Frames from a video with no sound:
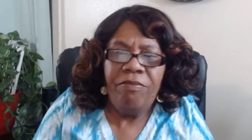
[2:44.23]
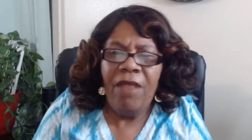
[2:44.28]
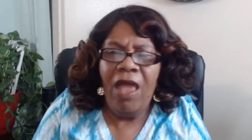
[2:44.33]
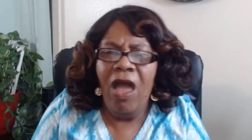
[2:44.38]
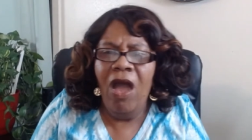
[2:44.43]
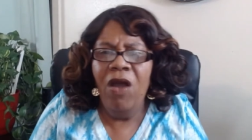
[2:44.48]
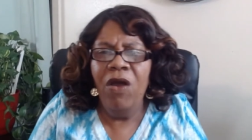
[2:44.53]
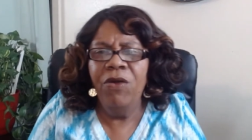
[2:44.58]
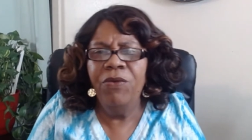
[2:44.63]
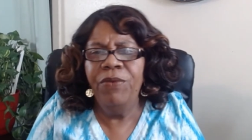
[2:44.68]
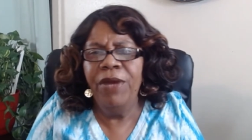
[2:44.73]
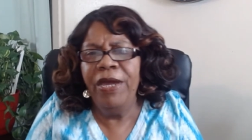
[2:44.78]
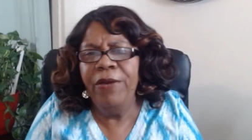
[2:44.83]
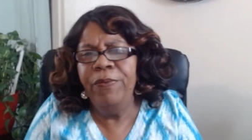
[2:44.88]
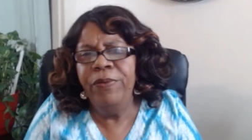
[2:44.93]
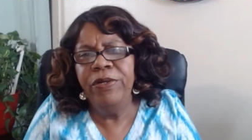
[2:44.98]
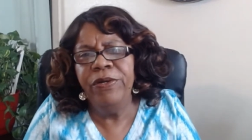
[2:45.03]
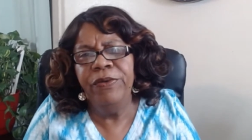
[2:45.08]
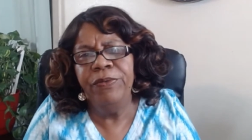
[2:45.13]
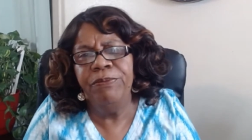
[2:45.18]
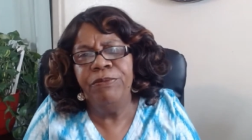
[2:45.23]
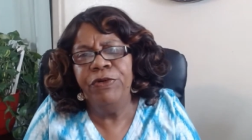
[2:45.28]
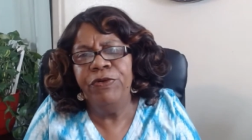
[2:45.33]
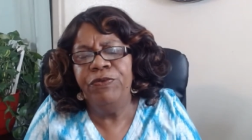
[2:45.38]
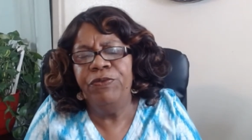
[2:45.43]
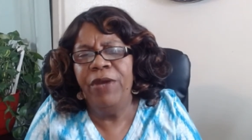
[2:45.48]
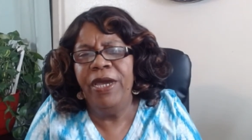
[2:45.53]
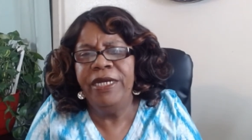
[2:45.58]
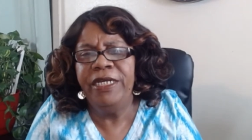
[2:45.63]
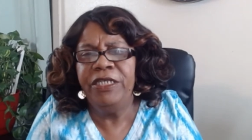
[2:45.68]
All right, we're going to move
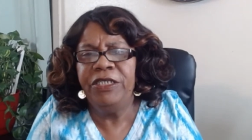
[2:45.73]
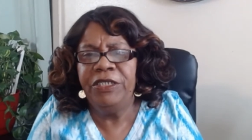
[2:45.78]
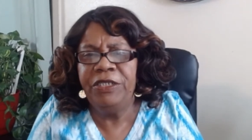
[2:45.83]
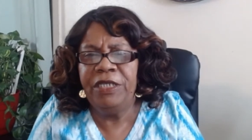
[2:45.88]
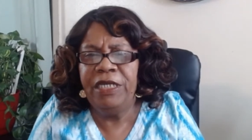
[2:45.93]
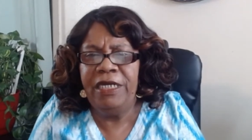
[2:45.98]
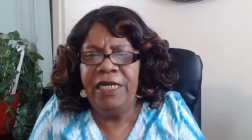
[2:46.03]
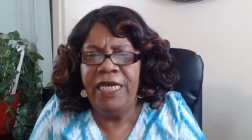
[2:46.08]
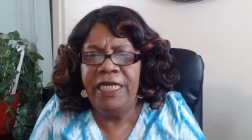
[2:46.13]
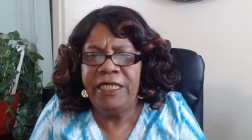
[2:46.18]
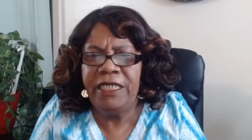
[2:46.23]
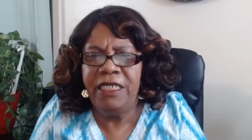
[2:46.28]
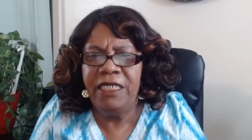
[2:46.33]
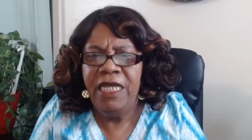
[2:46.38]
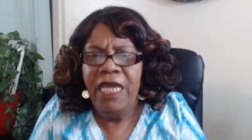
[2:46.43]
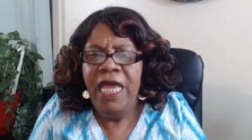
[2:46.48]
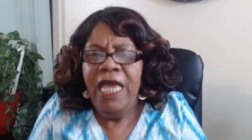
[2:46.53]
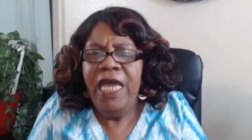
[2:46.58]
right into the lesson.